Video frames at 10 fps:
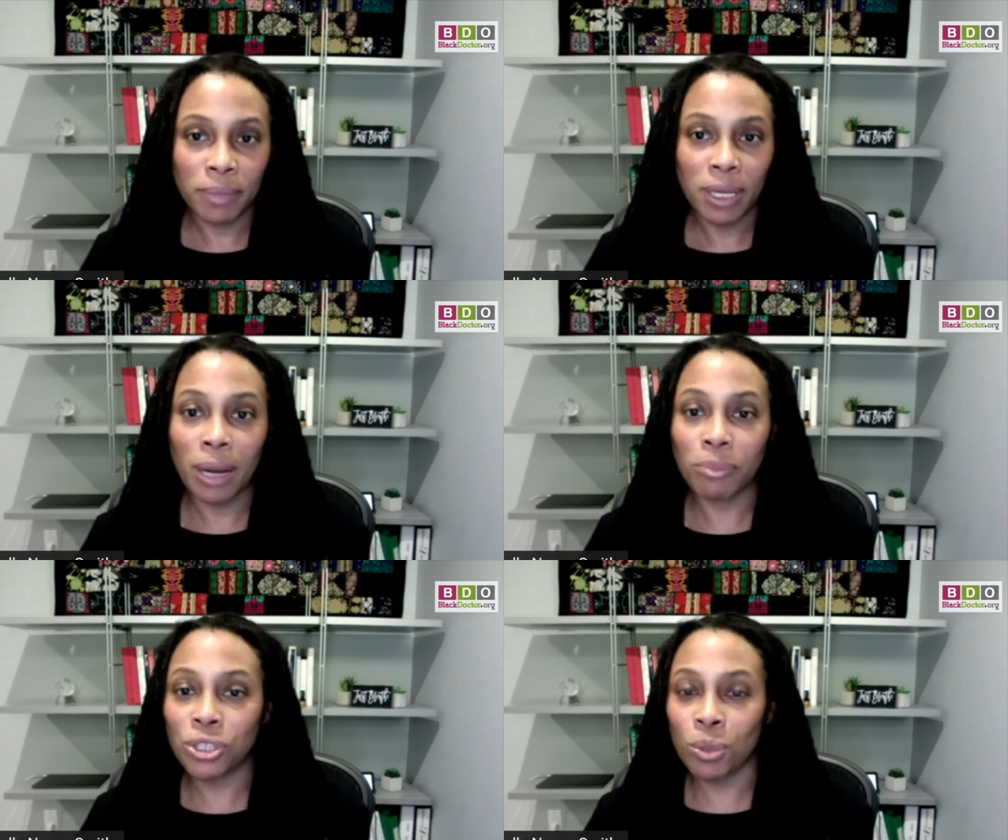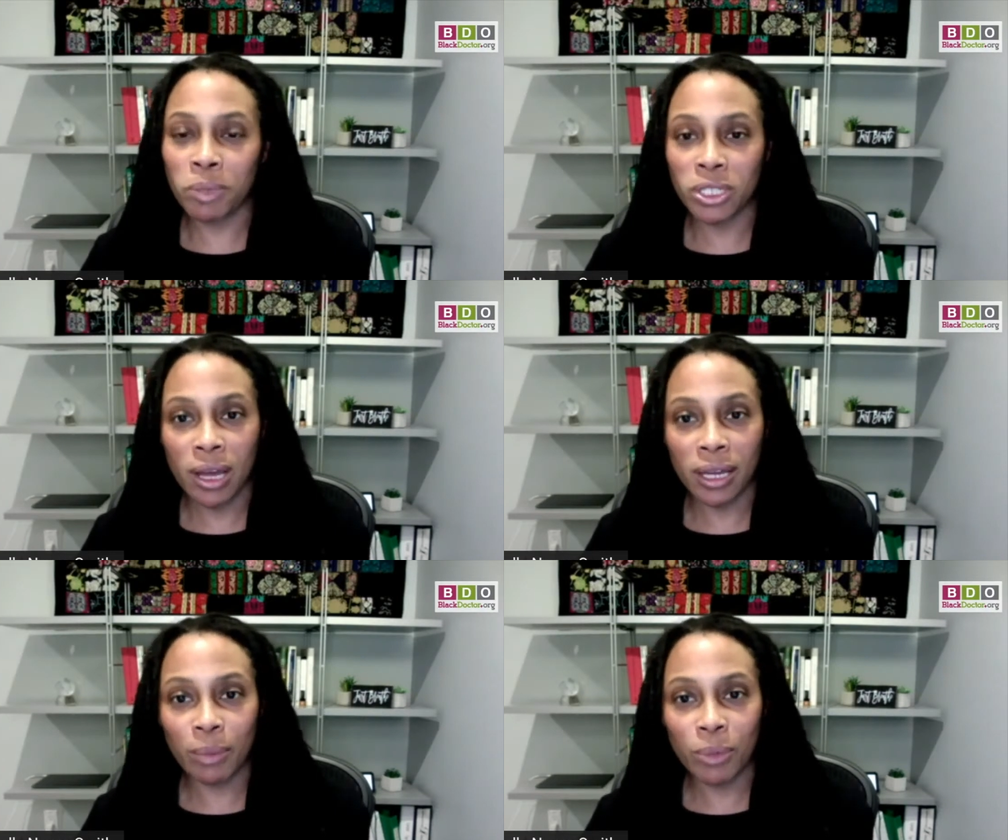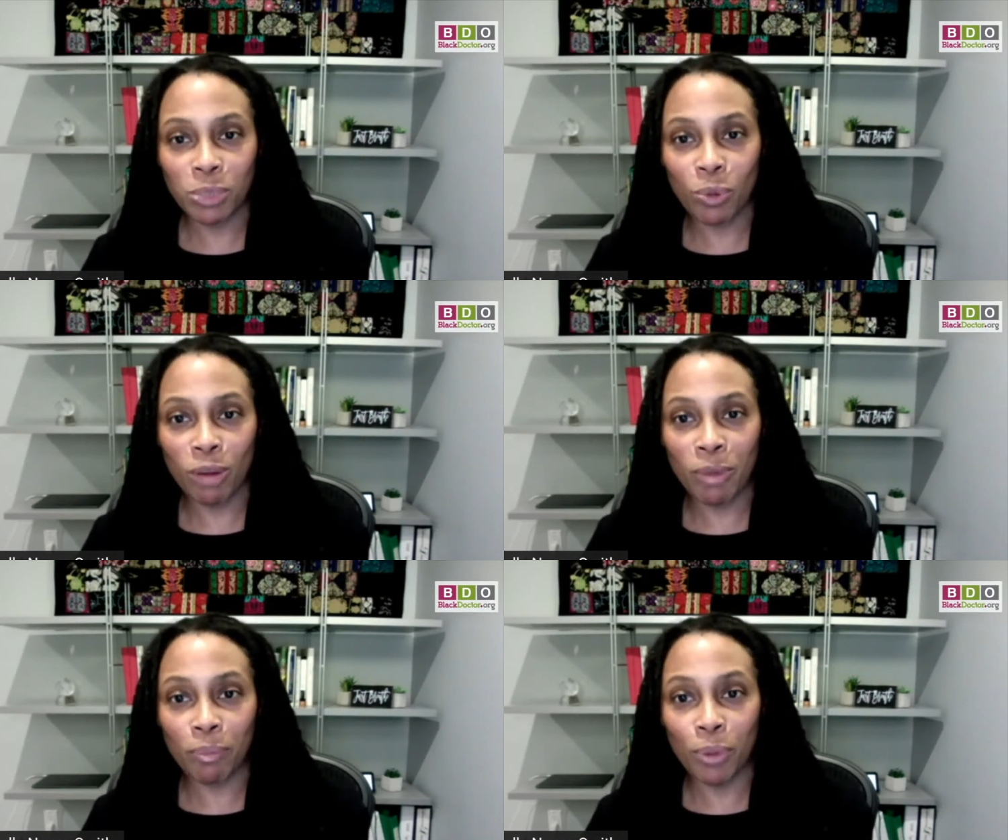And I'm sure we'll be talking much more
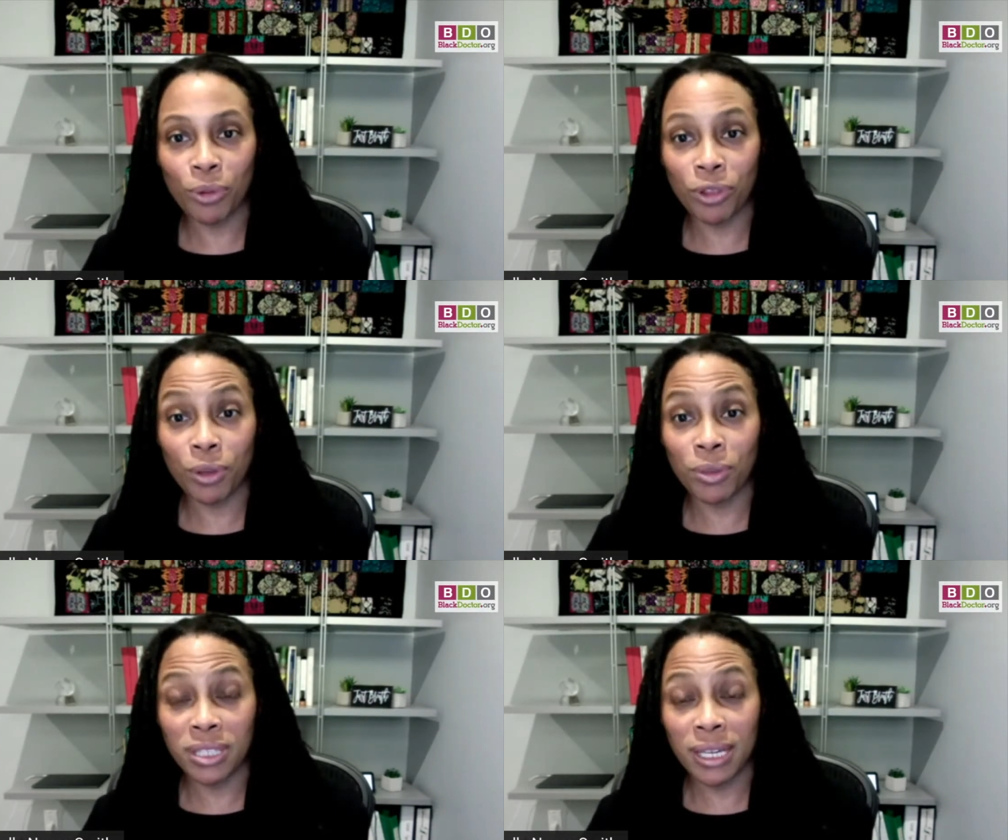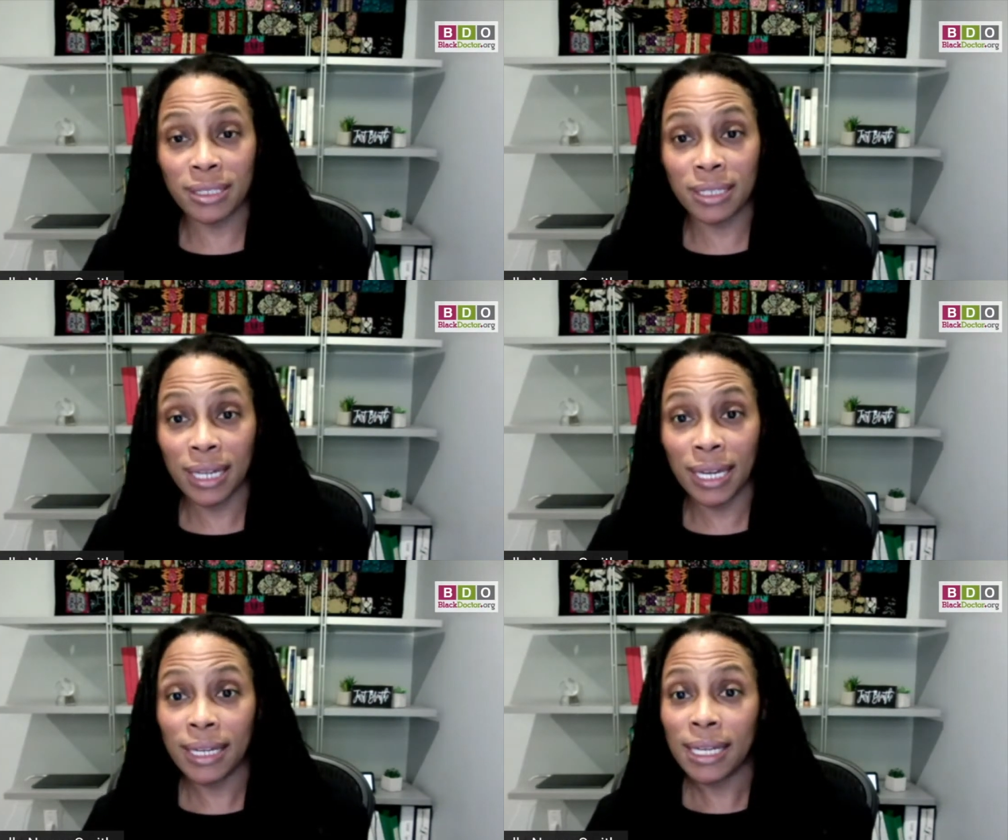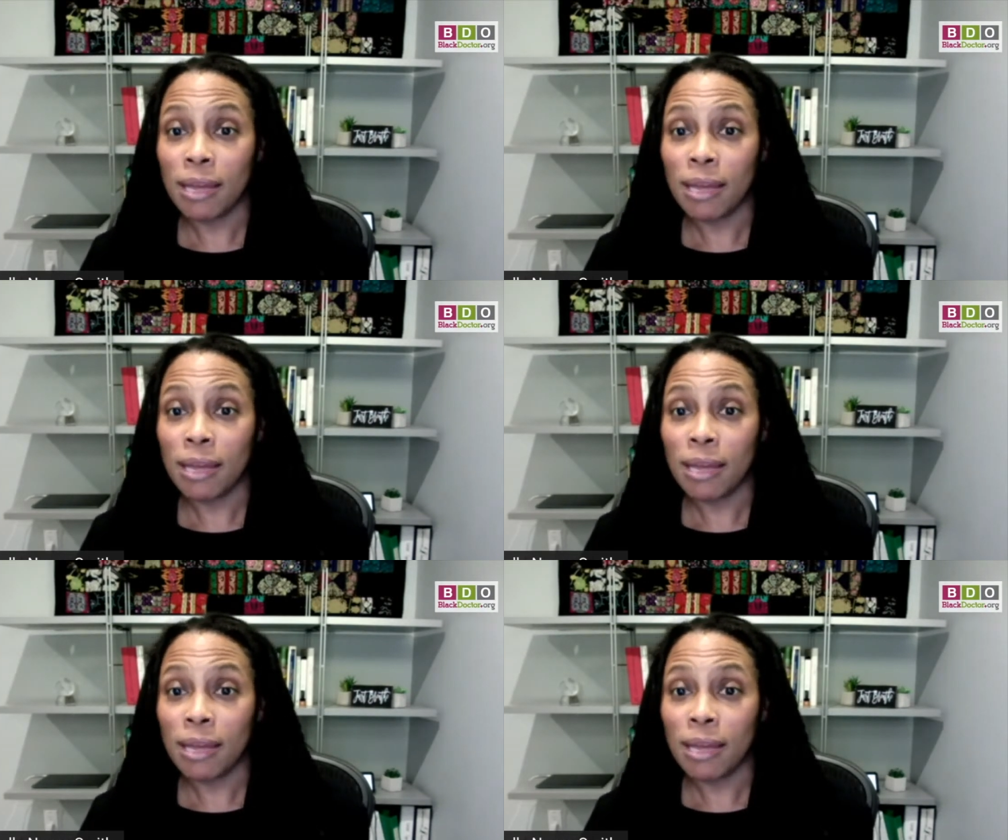about both of those things tonight,